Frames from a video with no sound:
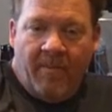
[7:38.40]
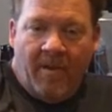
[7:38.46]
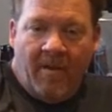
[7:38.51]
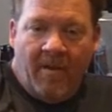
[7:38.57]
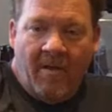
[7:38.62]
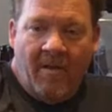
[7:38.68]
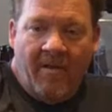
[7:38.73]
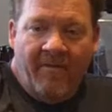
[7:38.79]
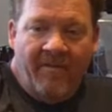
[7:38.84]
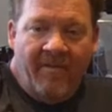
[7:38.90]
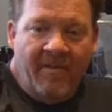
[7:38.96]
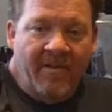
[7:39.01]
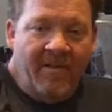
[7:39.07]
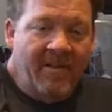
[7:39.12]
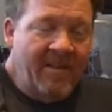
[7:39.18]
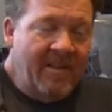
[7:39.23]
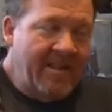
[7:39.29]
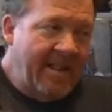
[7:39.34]
part of the
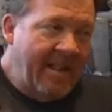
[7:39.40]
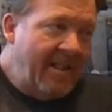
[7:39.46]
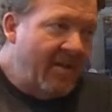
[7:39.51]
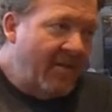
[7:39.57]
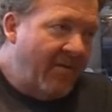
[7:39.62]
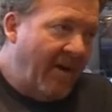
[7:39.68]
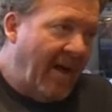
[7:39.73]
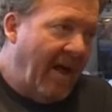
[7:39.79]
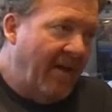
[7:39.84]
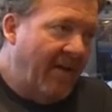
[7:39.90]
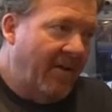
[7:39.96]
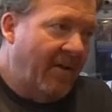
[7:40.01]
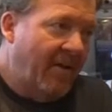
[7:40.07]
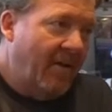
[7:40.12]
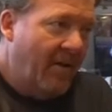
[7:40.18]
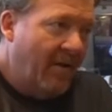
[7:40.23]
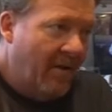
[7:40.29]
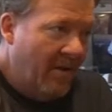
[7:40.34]
success
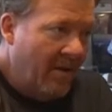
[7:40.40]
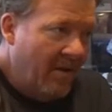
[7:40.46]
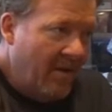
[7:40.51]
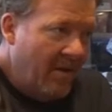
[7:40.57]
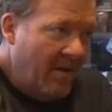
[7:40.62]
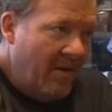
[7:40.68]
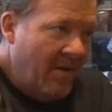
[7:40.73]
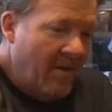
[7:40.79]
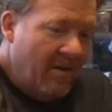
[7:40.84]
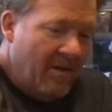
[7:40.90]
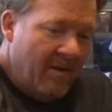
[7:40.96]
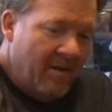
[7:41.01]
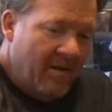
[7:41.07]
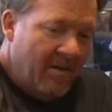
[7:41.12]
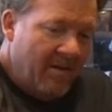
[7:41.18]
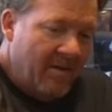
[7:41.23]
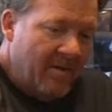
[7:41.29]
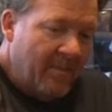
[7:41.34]
factor
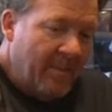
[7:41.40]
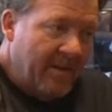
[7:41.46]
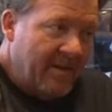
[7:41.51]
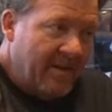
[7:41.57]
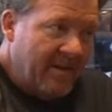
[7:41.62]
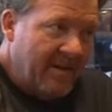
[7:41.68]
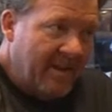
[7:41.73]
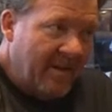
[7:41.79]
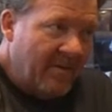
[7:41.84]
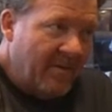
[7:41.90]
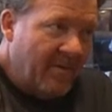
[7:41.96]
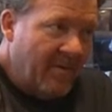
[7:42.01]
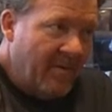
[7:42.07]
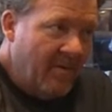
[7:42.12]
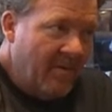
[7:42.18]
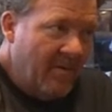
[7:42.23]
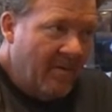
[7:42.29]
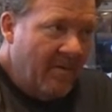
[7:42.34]
to be successful,
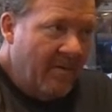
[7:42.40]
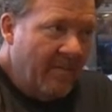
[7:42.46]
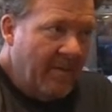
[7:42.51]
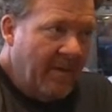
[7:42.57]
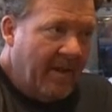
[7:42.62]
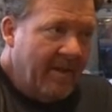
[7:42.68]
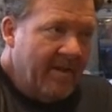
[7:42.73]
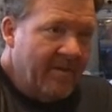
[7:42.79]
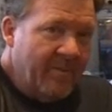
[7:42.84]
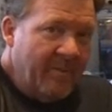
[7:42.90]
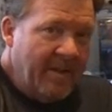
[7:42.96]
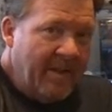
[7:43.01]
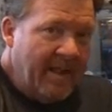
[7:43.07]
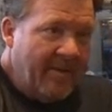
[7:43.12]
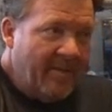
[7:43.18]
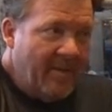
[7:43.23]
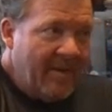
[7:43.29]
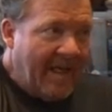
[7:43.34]
because if we
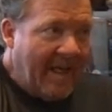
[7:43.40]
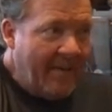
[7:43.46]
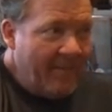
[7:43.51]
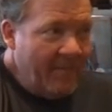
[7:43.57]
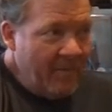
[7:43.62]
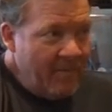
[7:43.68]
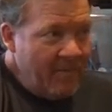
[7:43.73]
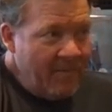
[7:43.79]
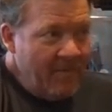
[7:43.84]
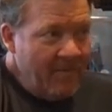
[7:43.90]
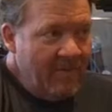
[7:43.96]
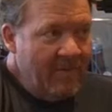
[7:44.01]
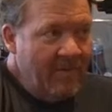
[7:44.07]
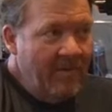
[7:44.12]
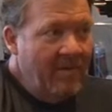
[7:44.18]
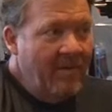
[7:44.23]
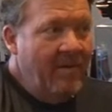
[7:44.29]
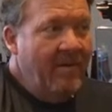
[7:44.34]
didn't have our tap rooms
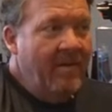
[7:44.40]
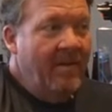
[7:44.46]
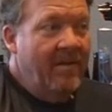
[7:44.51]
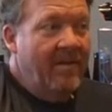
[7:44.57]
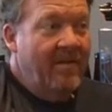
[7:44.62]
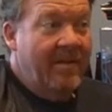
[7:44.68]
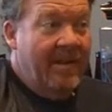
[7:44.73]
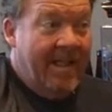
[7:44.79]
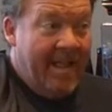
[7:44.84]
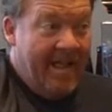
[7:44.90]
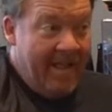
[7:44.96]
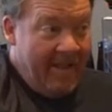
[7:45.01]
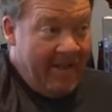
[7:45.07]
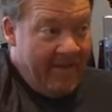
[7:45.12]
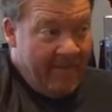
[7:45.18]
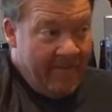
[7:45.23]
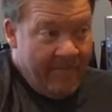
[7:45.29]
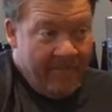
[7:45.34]

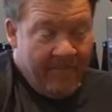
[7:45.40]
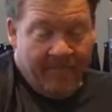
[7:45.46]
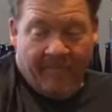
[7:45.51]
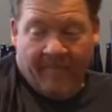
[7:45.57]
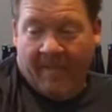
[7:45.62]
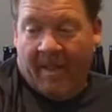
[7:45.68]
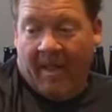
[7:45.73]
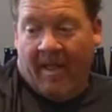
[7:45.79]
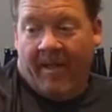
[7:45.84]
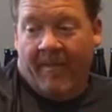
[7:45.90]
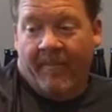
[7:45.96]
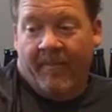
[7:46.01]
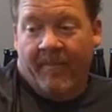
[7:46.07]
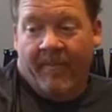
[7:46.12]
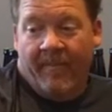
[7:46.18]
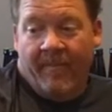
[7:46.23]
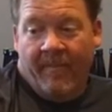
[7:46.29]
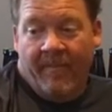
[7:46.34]
today,
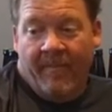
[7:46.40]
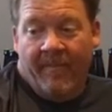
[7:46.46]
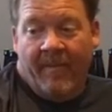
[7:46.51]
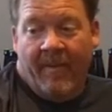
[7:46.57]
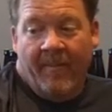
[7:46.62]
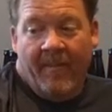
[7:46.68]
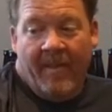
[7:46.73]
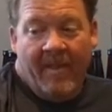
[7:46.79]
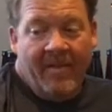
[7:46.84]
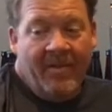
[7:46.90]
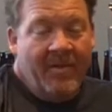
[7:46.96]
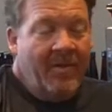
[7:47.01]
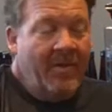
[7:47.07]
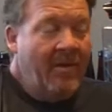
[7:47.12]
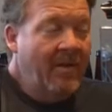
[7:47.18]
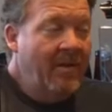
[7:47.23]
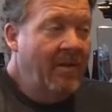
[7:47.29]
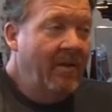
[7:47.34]
I'm not
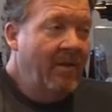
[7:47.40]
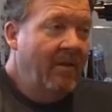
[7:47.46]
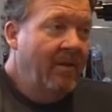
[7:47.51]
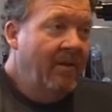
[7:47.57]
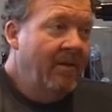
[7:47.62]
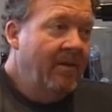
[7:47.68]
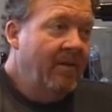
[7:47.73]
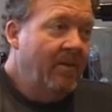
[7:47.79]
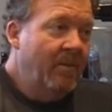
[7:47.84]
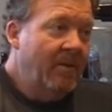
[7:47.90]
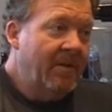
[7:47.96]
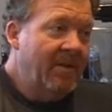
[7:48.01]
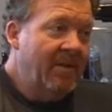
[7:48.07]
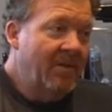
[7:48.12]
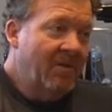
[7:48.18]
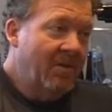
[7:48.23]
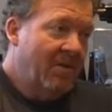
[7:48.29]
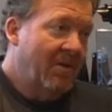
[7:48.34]
sure what
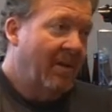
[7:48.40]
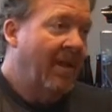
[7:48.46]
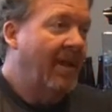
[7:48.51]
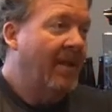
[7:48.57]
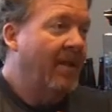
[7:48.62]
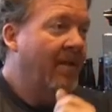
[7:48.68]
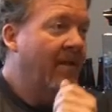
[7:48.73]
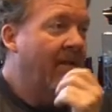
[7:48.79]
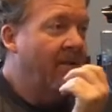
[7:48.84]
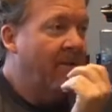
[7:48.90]
this looks like.